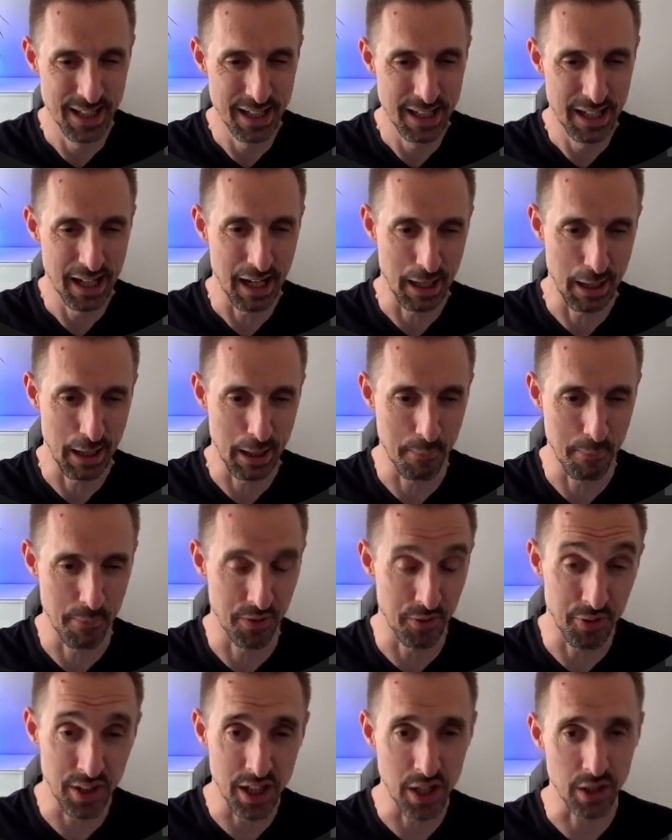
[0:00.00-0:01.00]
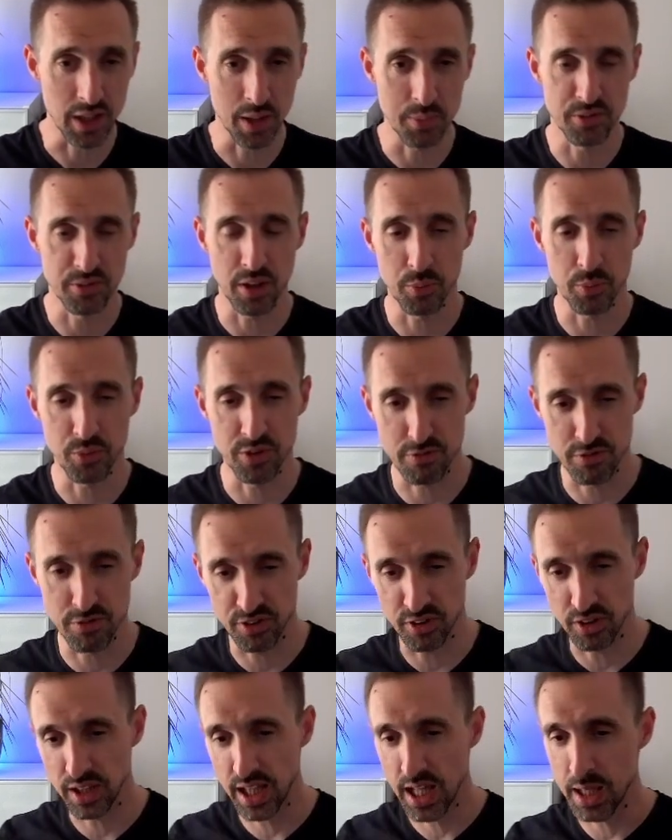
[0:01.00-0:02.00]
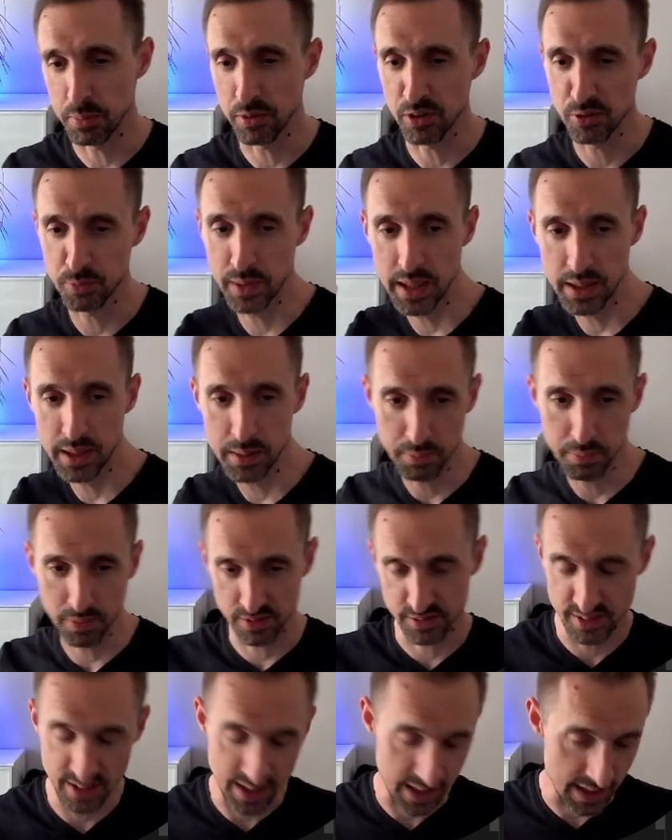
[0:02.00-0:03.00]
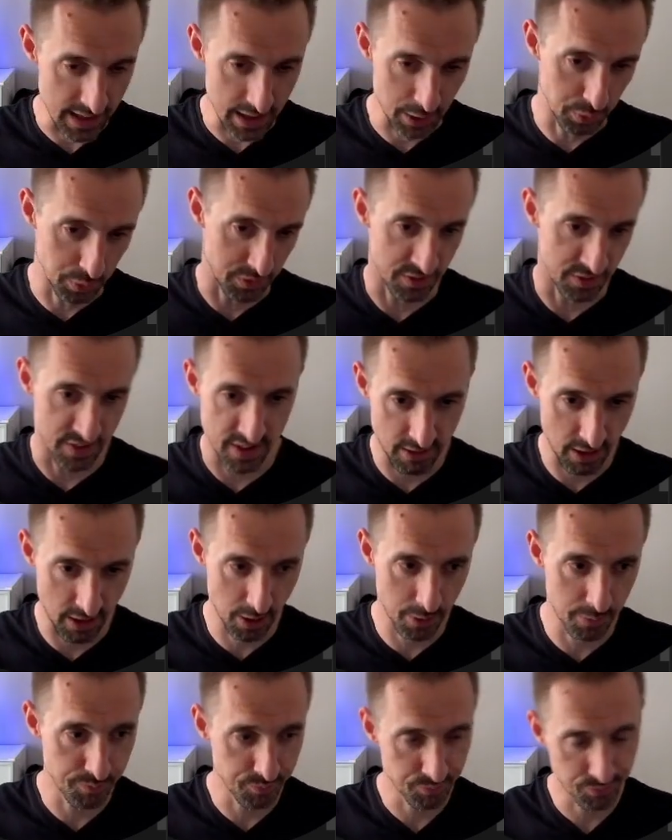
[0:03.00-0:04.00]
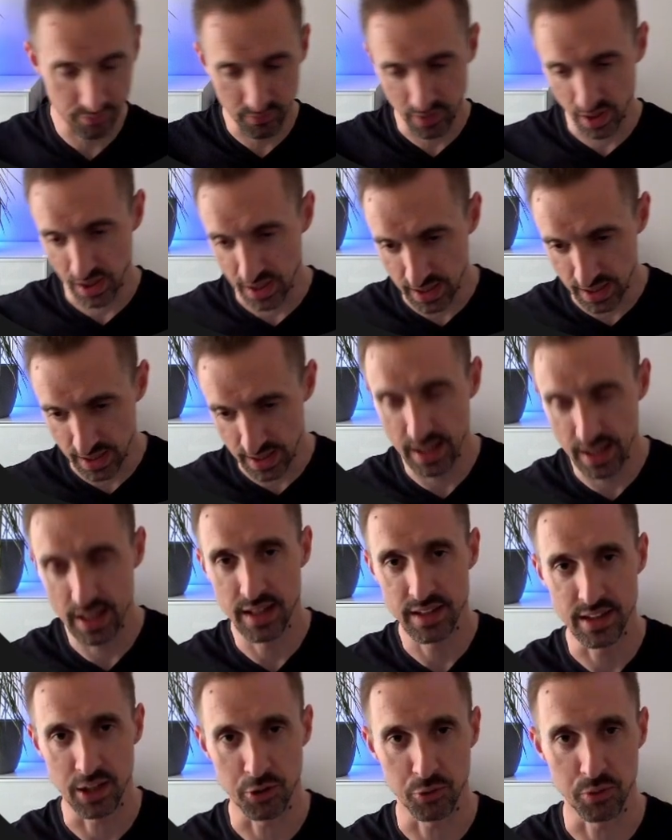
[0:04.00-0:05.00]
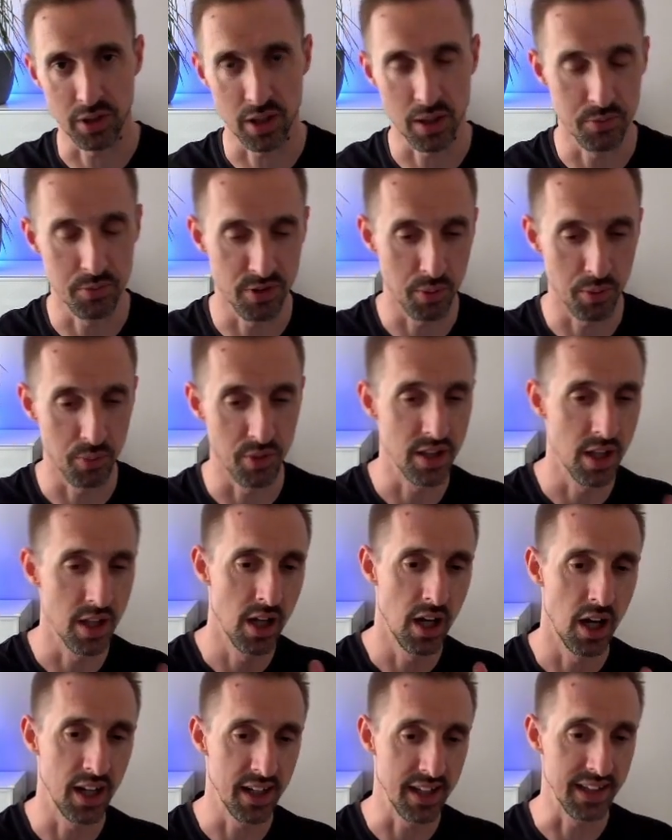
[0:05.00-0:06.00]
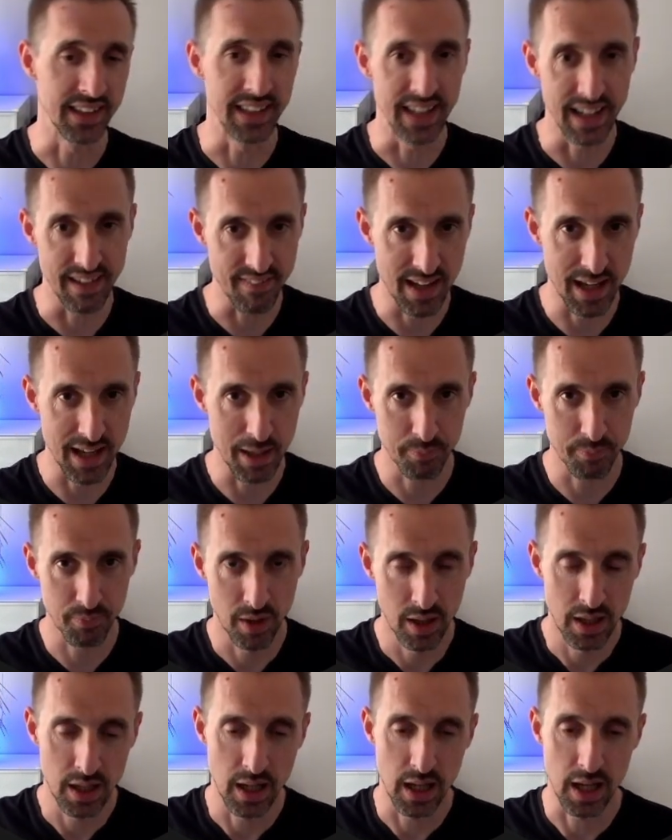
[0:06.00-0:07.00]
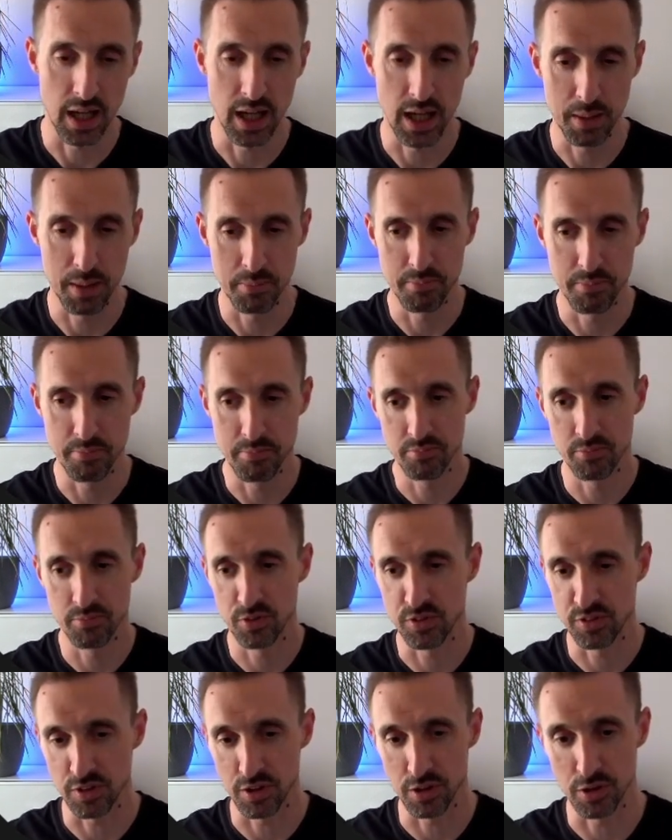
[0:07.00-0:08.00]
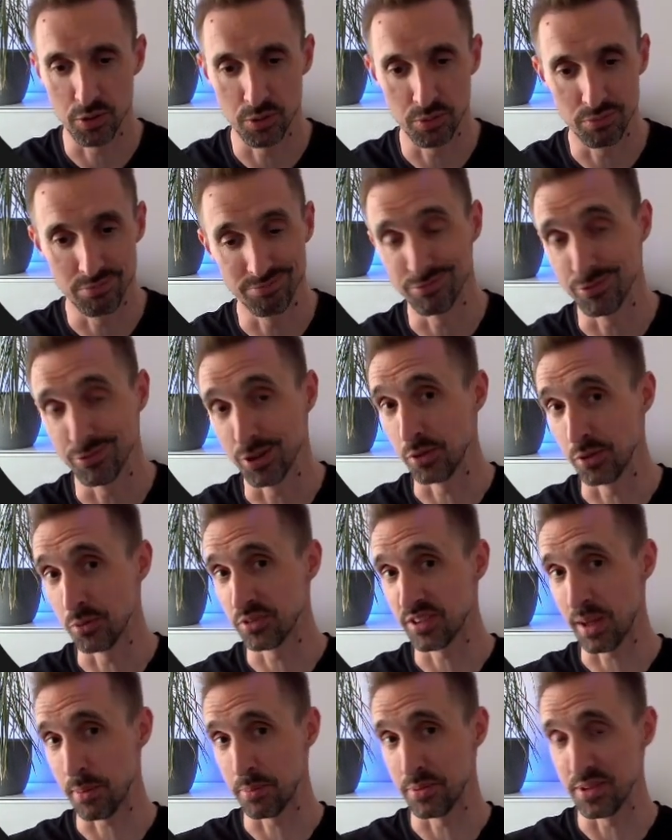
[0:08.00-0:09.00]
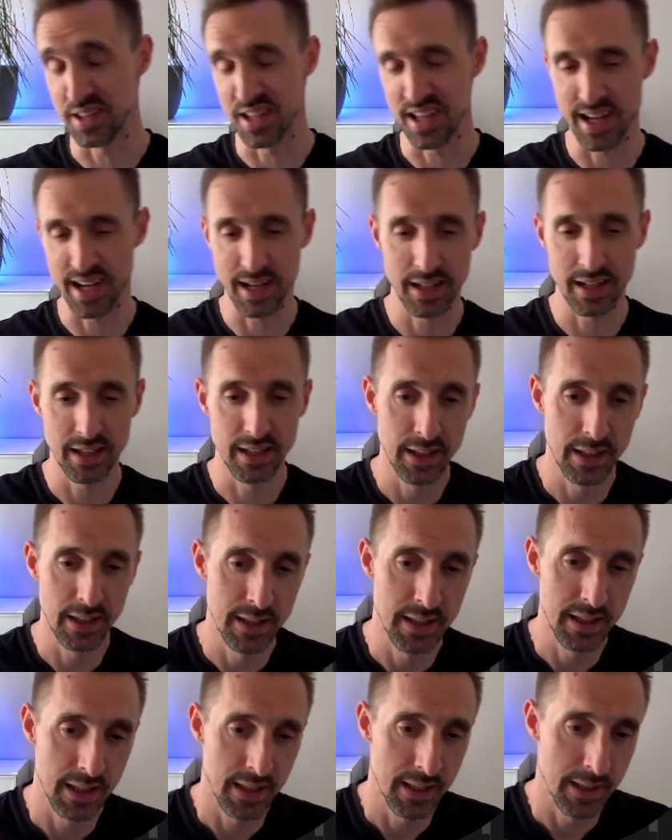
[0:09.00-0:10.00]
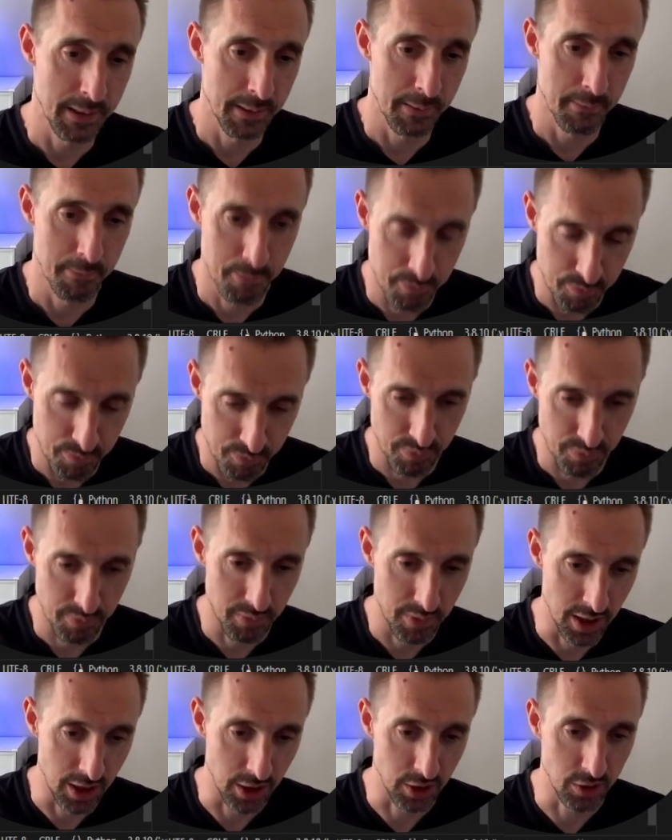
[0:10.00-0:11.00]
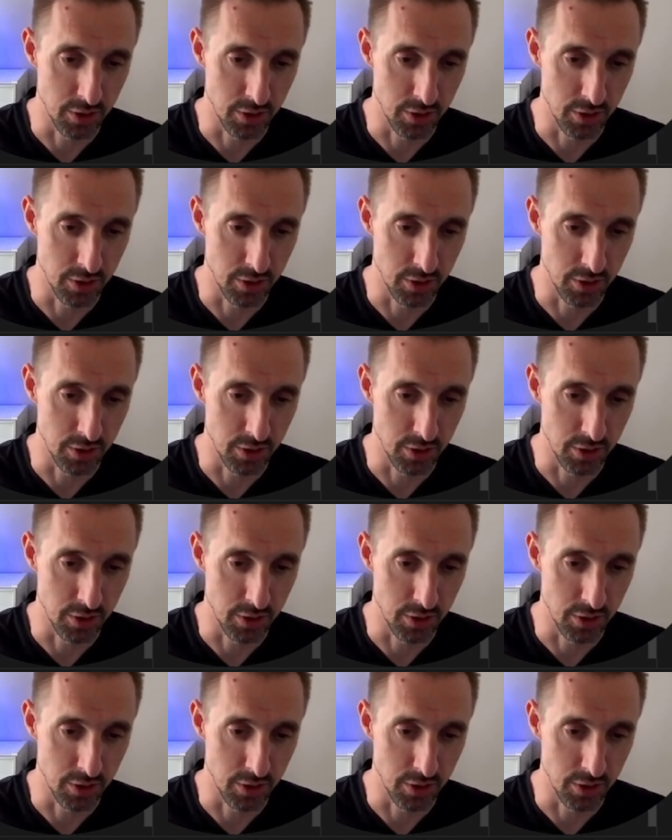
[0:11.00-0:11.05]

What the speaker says: The video comes up with the result a plus b plus c equals 0. That's what it comes up with. I didn't get that, so don't know what's happened there. It